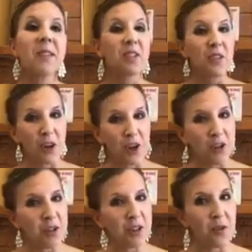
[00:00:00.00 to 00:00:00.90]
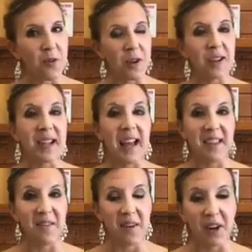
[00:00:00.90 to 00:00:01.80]
Start using your oils at
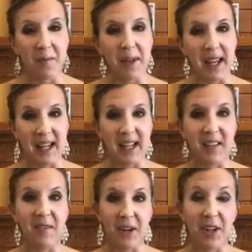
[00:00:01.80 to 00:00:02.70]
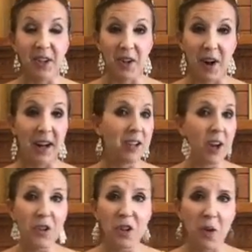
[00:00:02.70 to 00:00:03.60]
the very beginning, at the very start, and
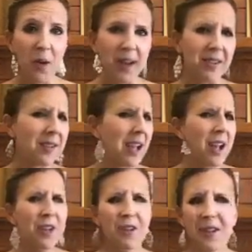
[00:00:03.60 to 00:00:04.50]
not just oils, your